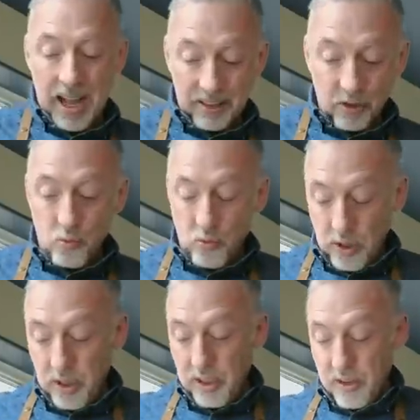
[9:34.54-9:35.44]
That's
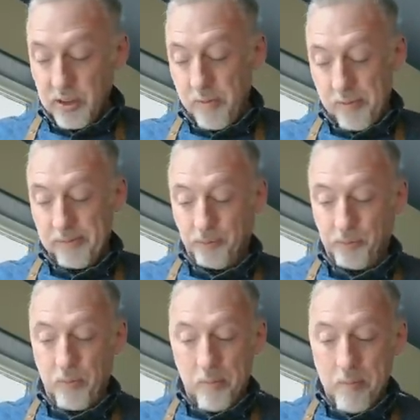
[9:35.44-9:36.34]
really good.
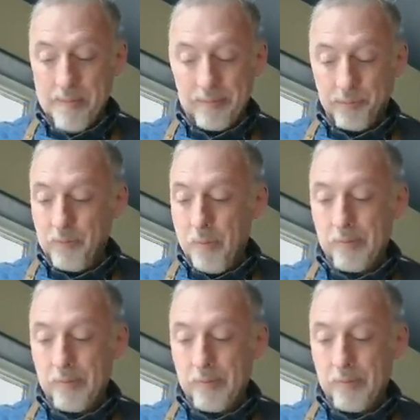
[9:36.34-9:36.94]
It's pleasant,